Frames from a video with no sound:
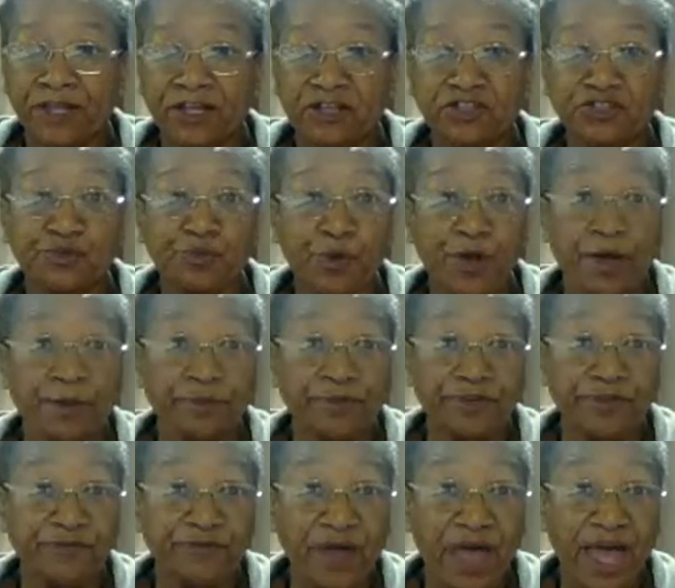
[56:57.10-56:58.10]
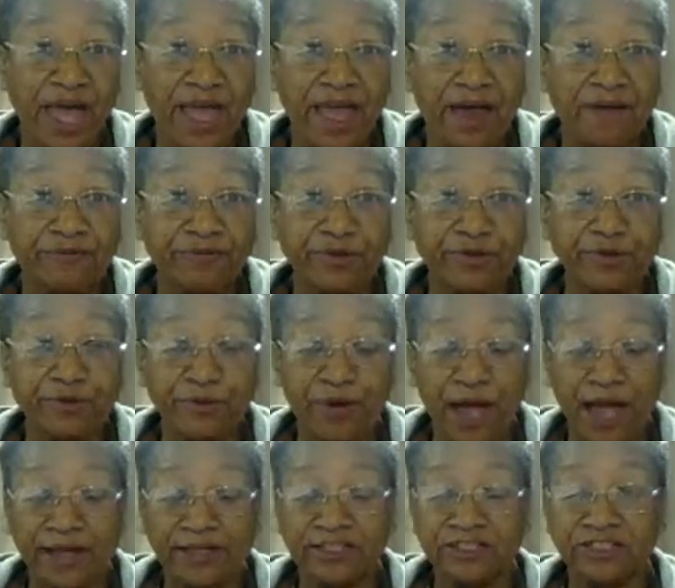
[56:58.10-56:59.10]
shrimps if I have to.
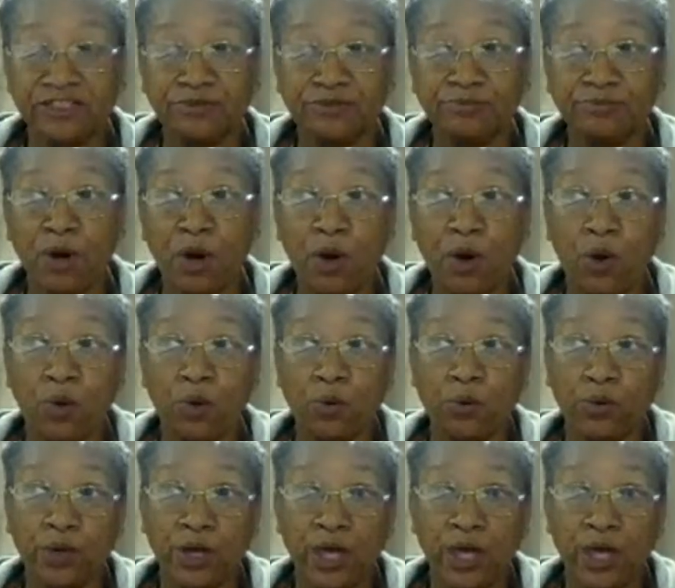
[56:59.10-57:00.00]
I can smoke